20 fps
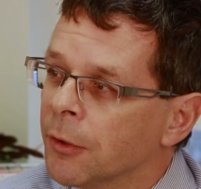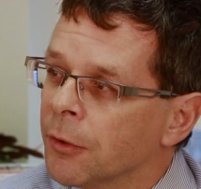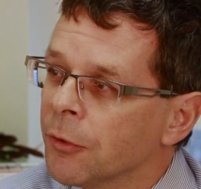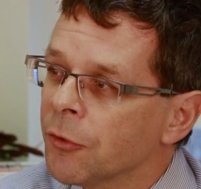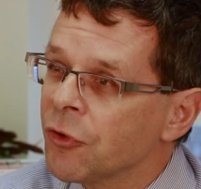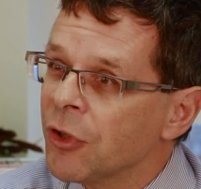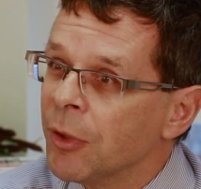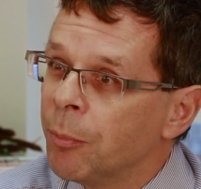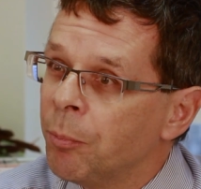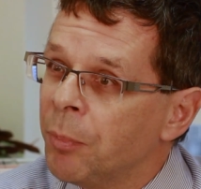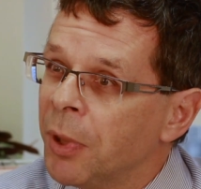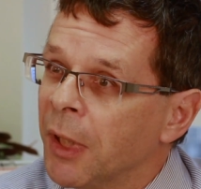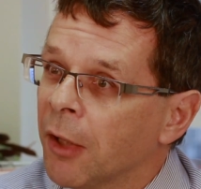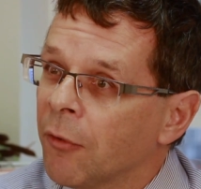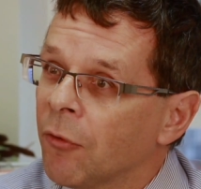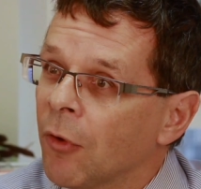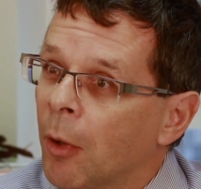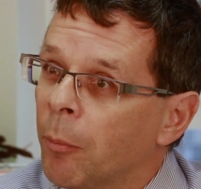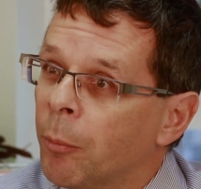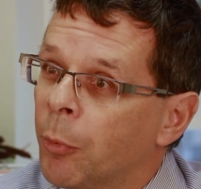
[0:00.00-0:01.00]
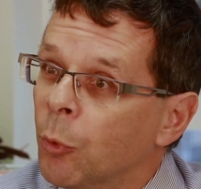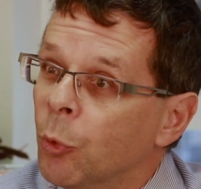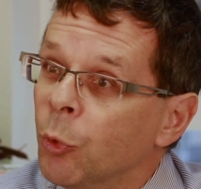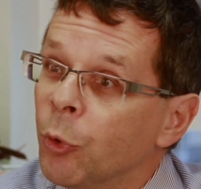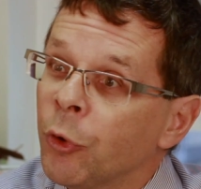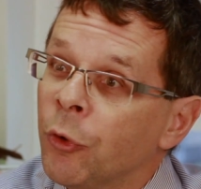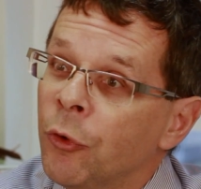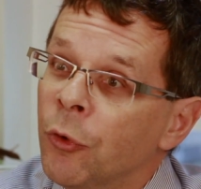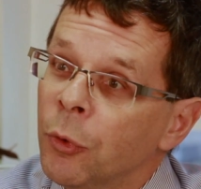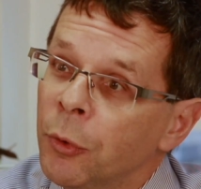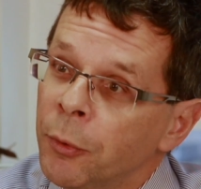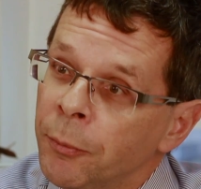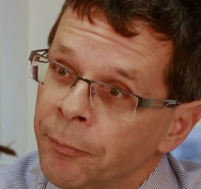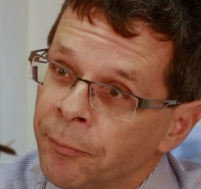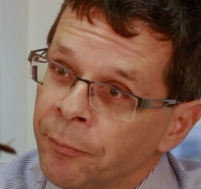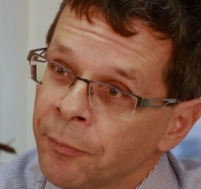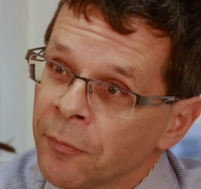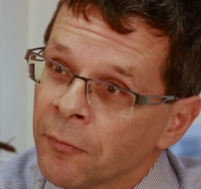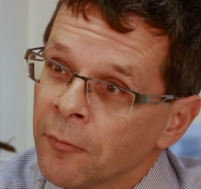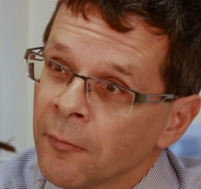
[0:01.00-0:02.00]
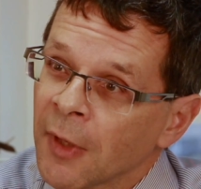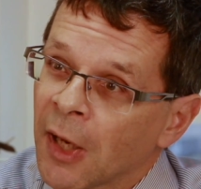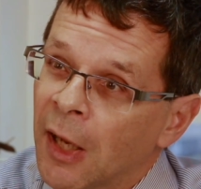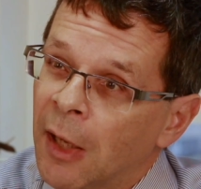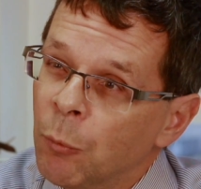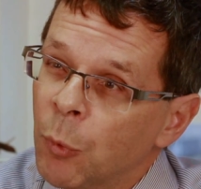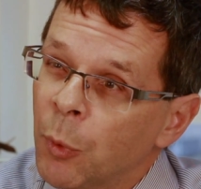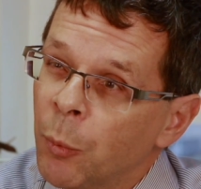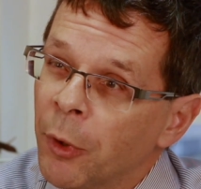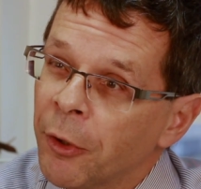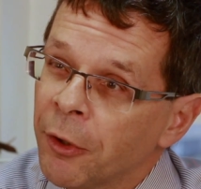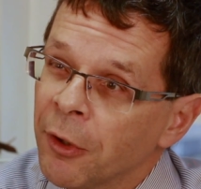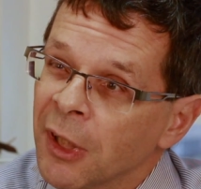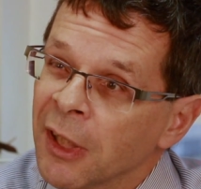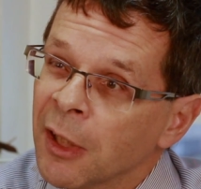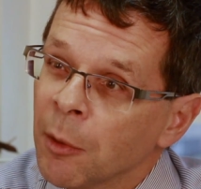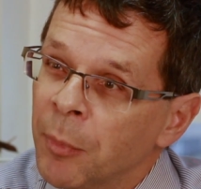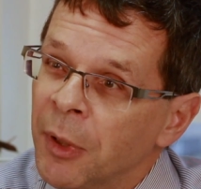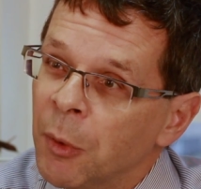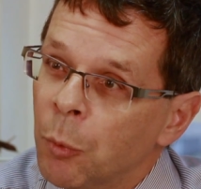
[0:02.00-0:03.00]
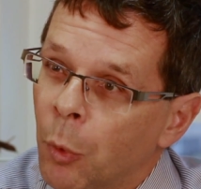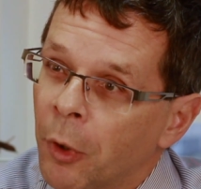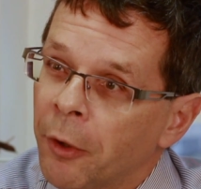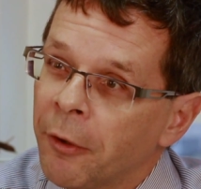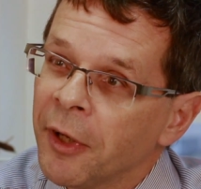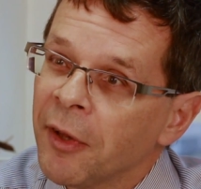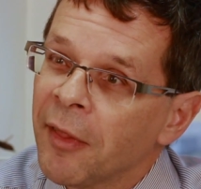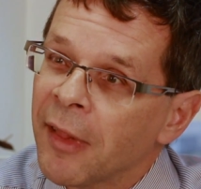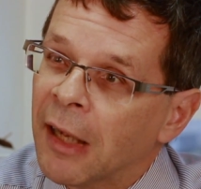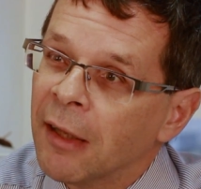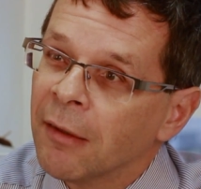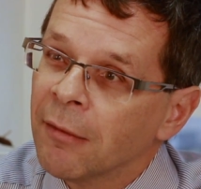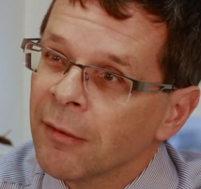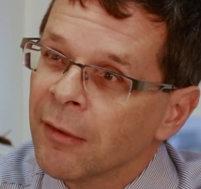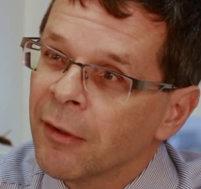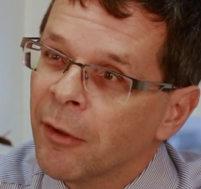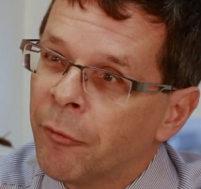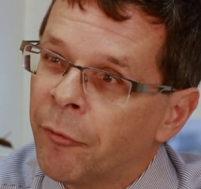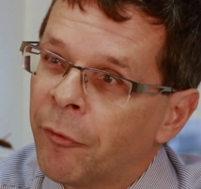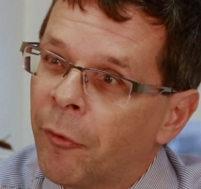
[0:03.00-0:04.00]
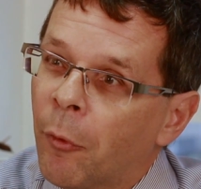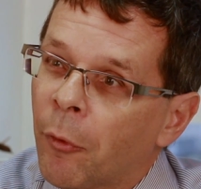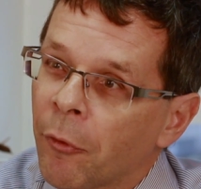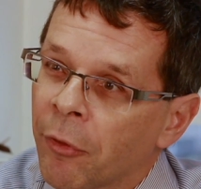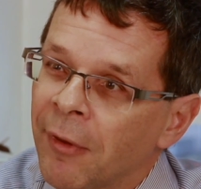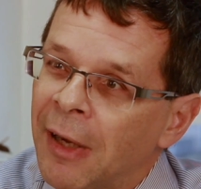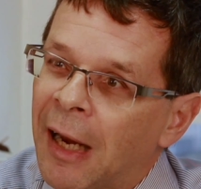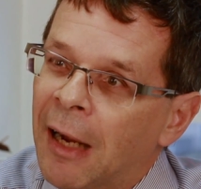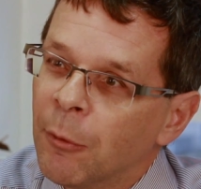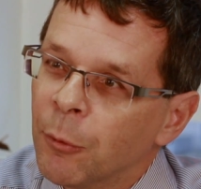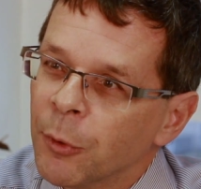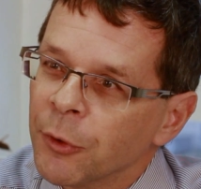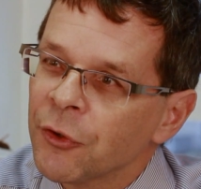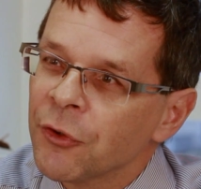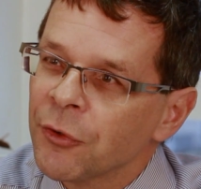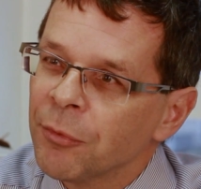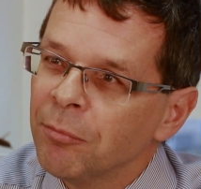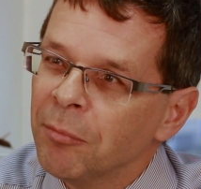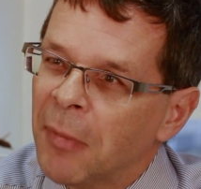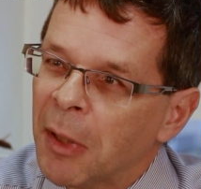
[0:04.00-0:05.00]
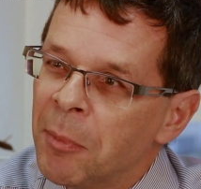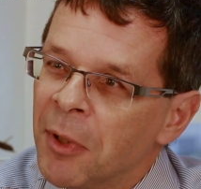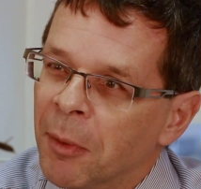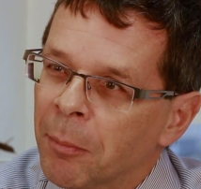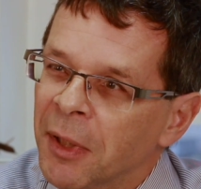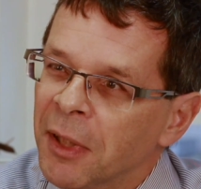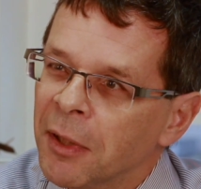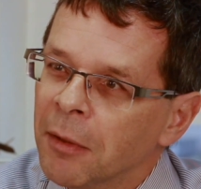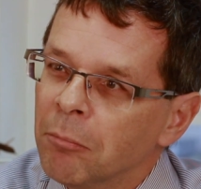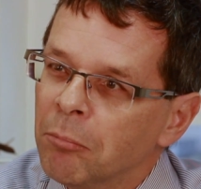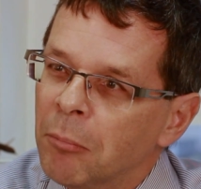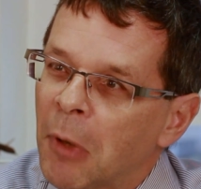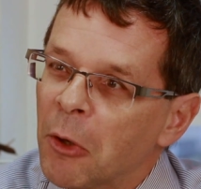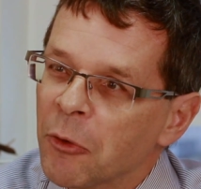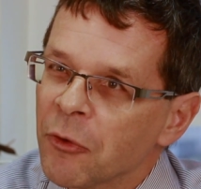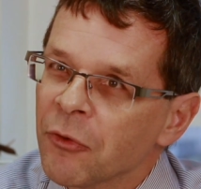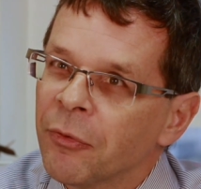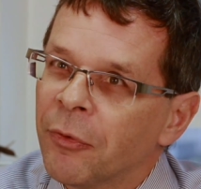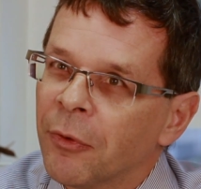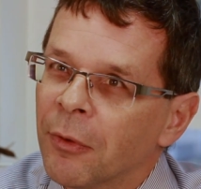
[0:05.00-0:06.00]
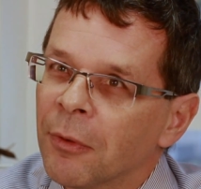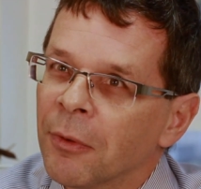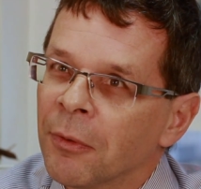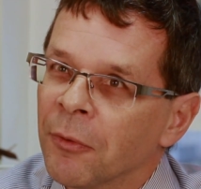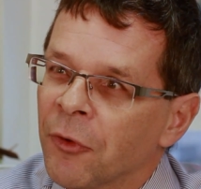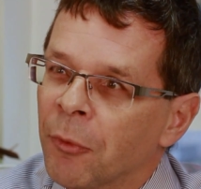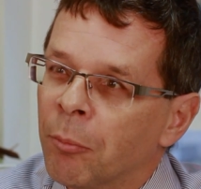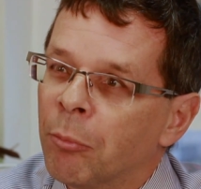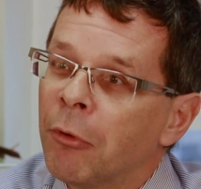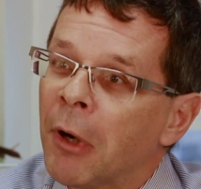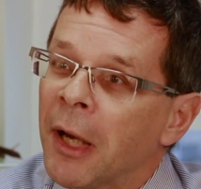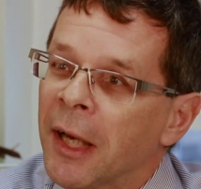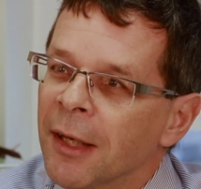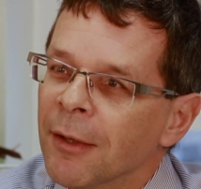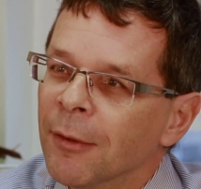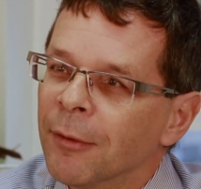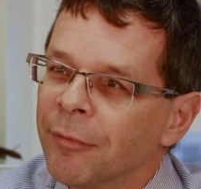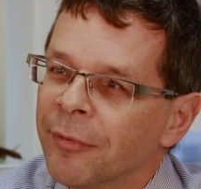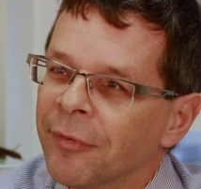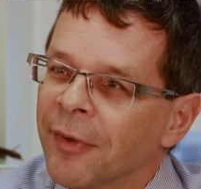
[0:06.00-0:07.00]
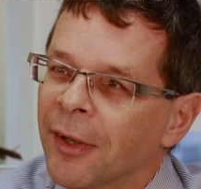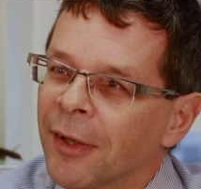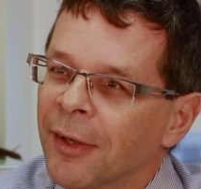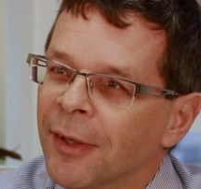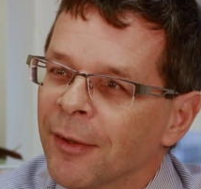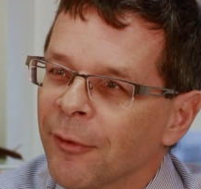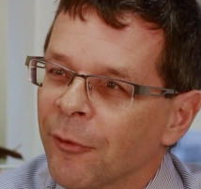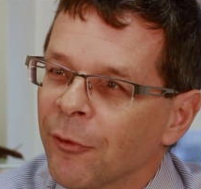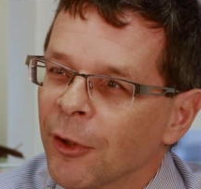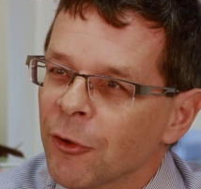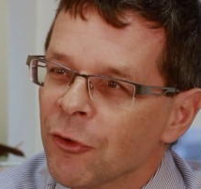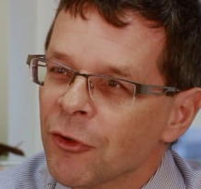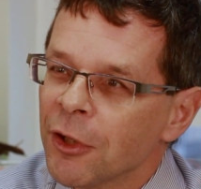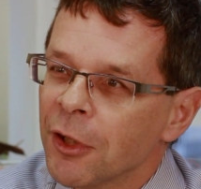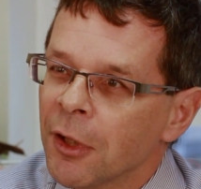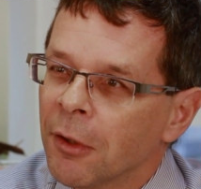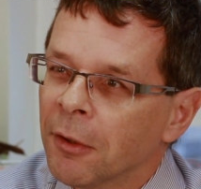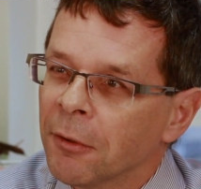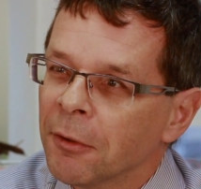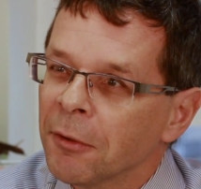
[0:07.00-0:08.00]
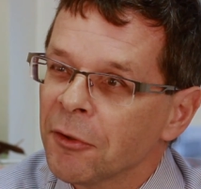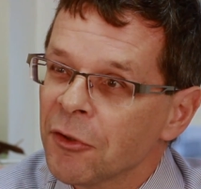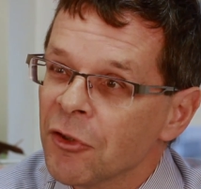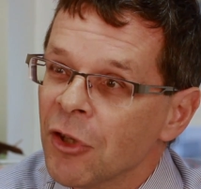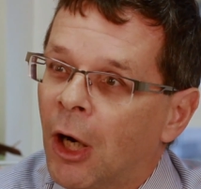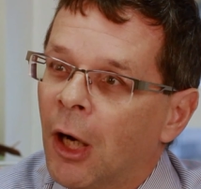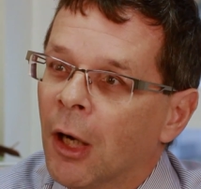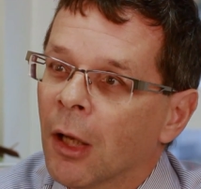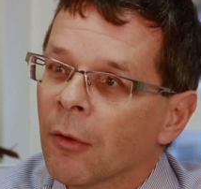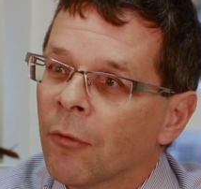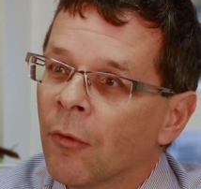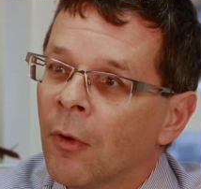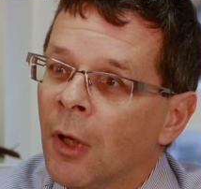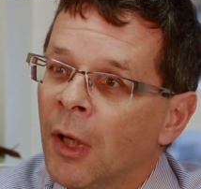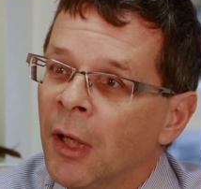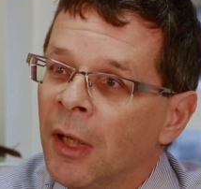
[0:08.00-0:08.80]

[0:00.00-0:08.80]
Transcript: she picked up Urdu. And we were a little bit worried that a fourth language may be a bit much for the brain of such a young child.